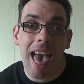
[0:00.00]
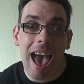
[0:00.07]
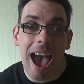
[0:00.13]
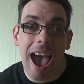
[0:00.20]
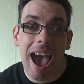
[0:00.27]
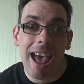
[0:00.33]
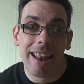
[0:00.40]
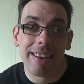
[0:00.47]

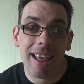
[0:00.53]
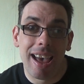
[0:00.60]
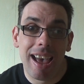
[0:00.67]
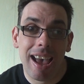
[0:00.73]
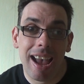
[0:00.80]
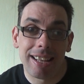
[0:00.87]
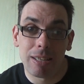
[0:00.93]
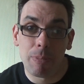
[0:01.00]
And
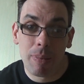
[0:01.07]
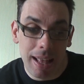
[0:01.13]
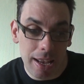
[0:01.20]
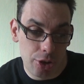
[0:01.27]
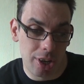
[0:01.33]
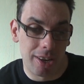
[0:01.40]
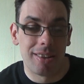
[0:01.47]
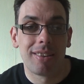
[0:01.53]
it's a
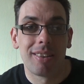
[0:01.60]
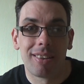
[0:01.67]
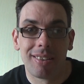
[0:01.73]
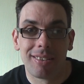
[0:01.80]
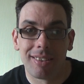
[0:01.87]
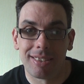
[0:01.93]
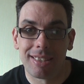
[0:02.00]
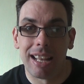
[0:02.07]
pleasure
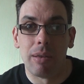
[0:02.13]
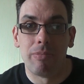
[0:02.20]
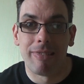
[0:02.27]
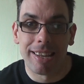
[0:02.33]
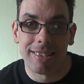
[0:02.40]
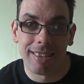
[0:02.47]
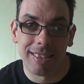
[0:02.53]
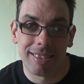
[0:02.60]
to
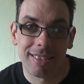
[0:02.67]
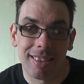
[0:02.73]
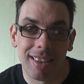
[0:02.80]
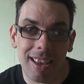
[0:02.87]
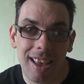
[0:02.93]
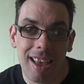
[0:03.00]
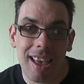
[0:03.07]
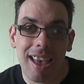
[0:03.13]
celebrate it
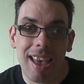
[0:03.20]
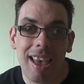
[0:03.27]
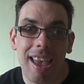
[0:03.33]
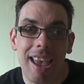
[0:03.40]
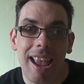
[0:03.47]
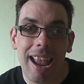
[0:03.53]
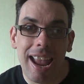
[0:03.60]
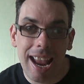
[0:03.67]

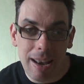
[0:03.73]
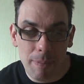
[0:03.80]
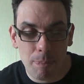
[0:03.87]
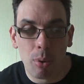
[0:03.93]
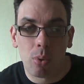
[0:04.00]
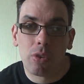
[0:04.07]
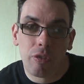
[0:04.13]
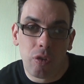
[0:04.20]
in
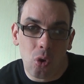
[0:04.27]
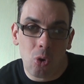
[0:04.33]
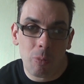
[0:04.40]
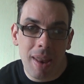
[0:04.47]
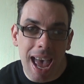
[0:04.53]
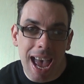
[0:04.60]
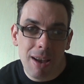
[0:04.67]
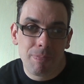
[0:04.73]
book form
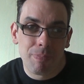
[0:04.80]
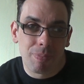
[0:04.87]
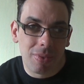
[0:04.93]
now.